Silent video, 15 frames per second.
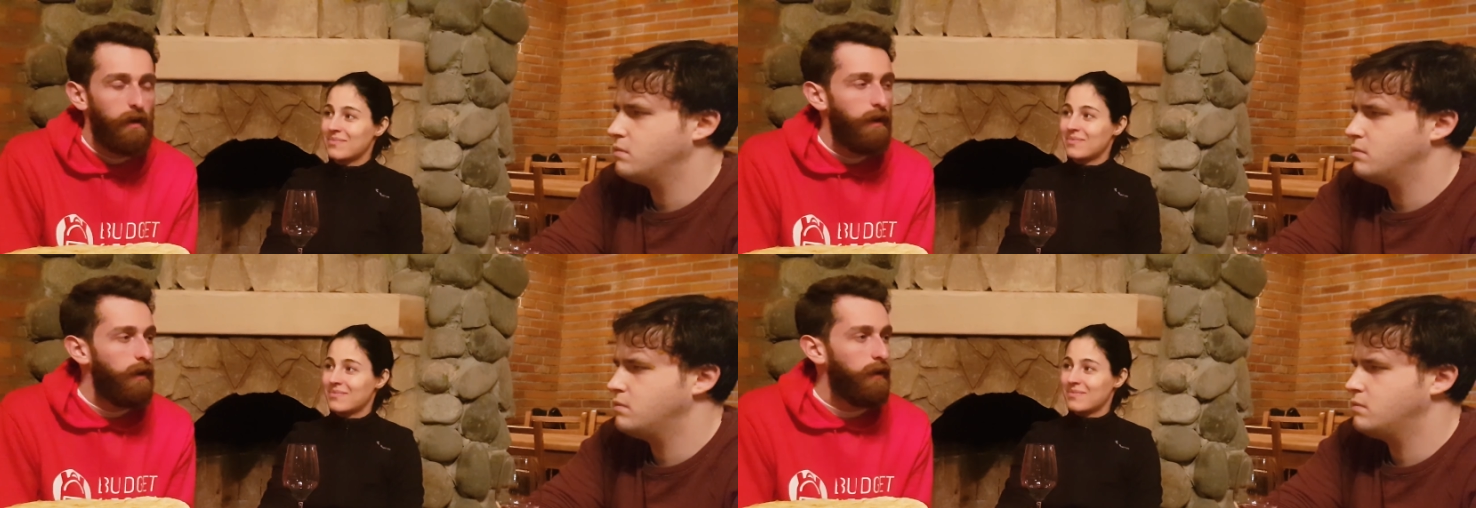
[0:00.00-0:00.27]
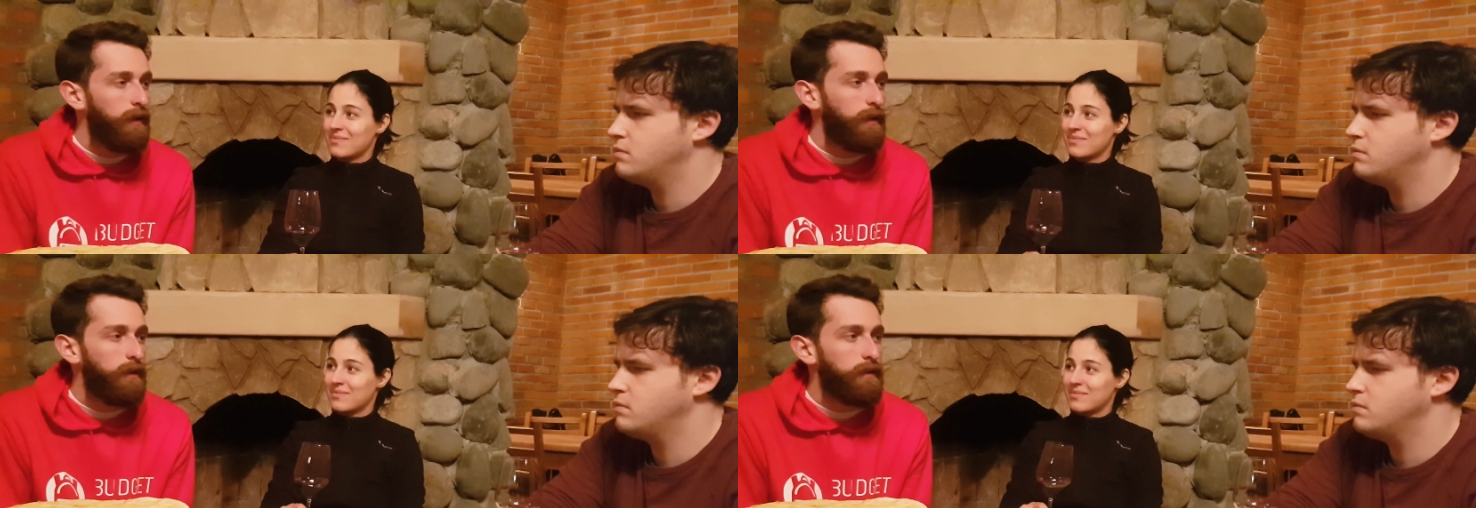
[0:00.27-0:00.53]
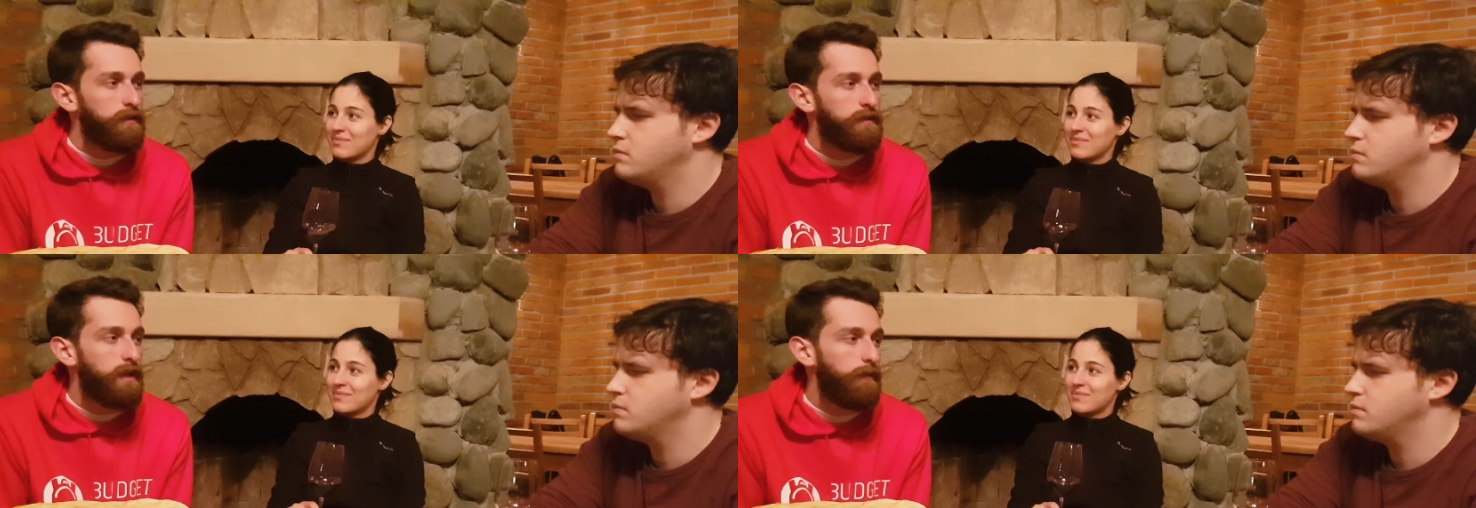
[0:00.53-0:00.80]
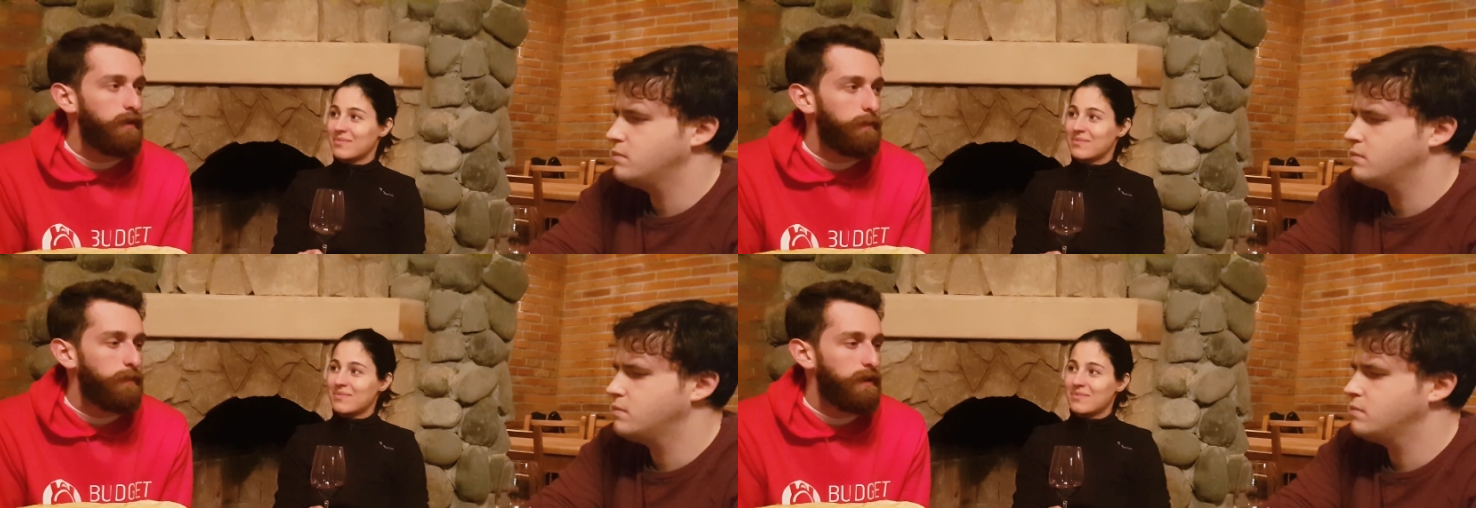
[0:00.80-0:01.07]
Speaker 1: And
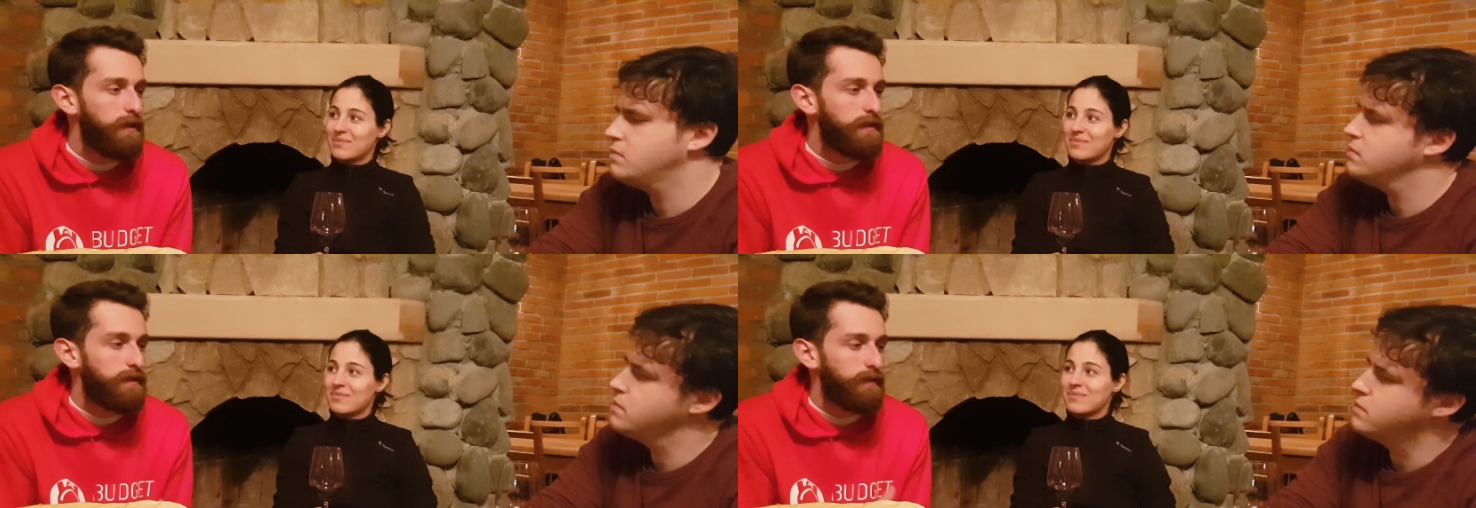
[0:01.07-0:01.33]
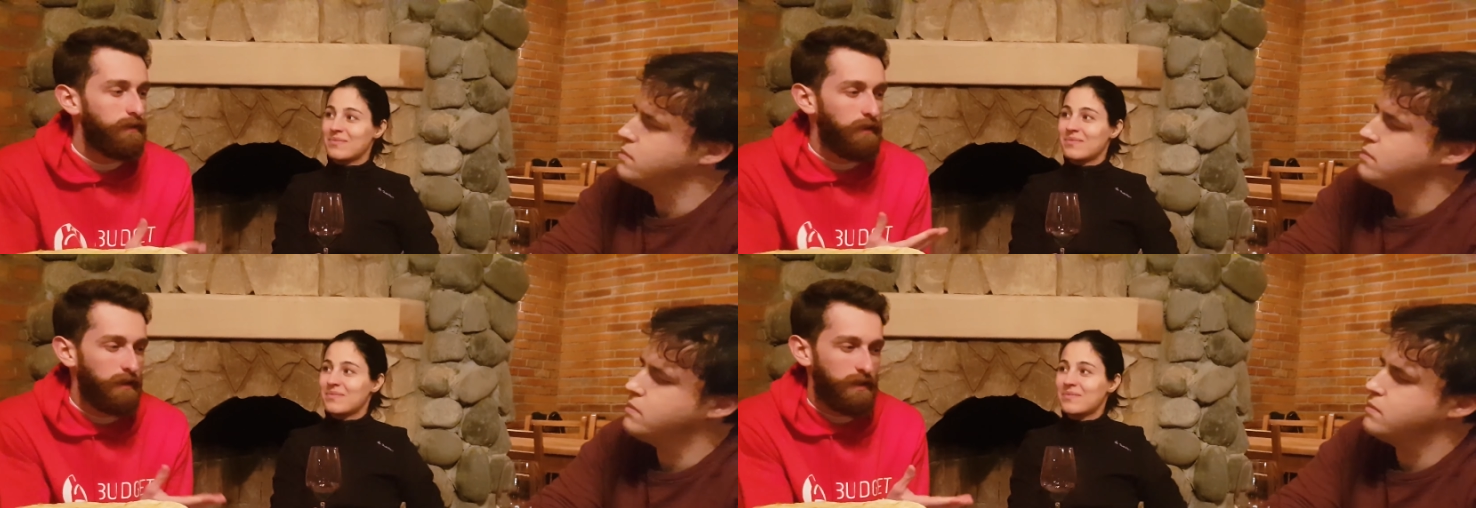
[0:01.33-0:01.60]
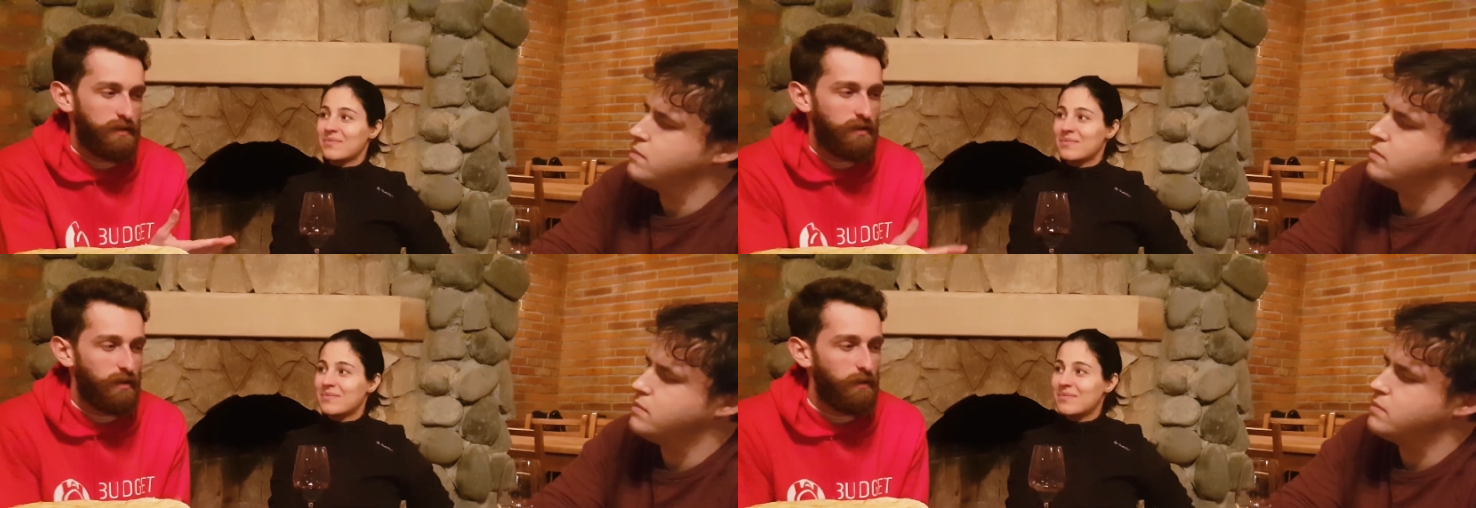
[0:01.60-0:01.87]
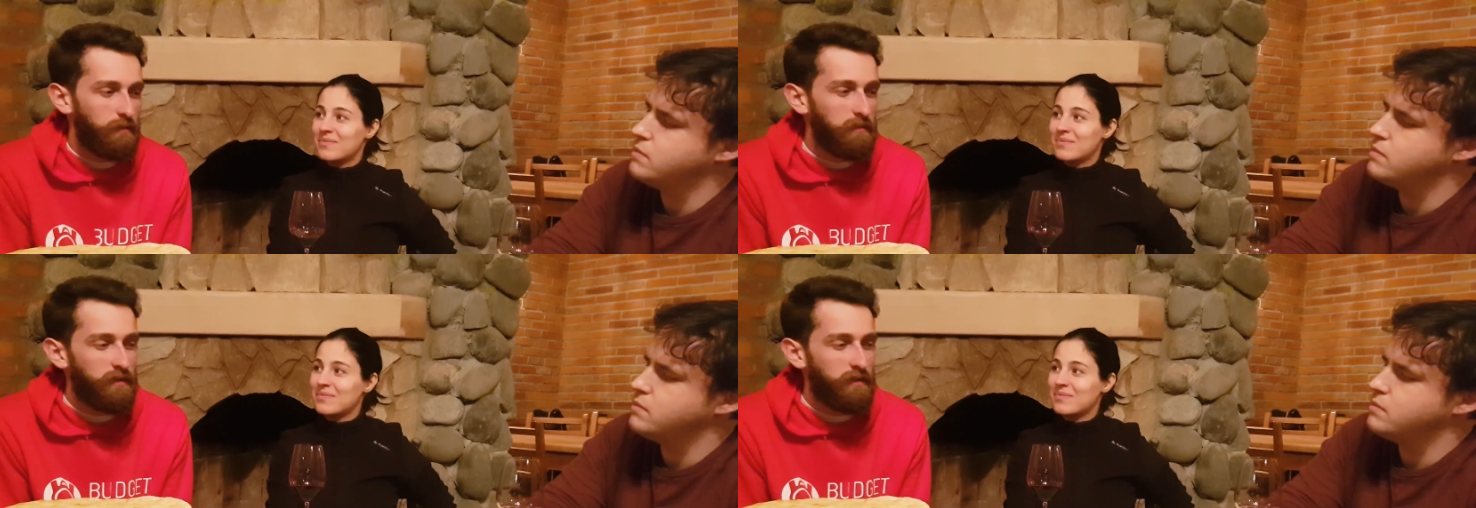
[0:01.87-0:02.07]
David, please uh, let us know